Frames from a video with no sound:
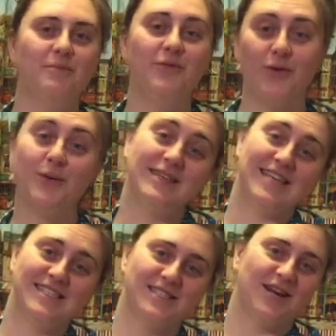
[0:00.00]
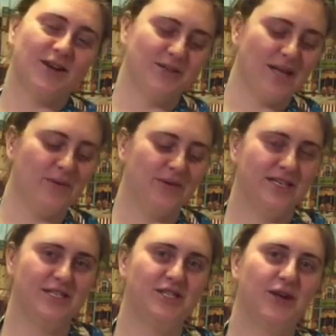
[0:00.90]
Before we taste the tacos, I
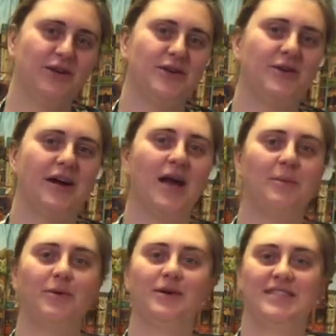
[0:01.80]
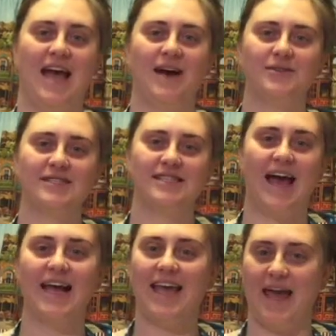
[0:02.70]
wanted to show you a couple of towels
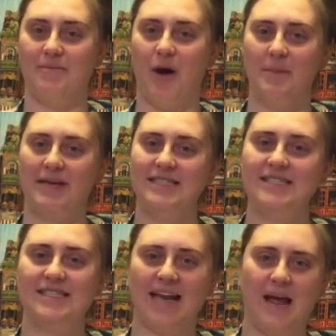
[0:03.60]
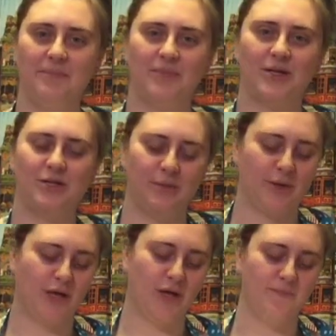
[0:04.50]
that Kay bought me today. They're
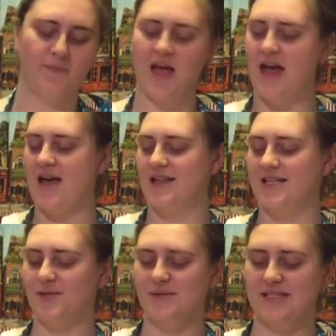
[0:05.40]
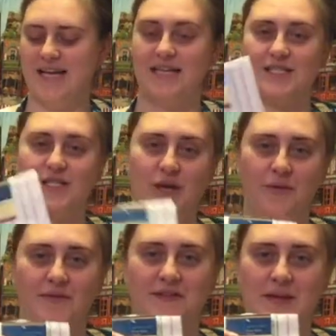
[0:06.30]
super cute. This one says,
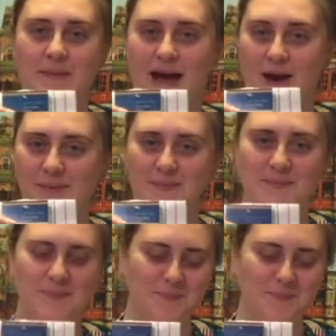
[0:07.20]
"Don't flip out."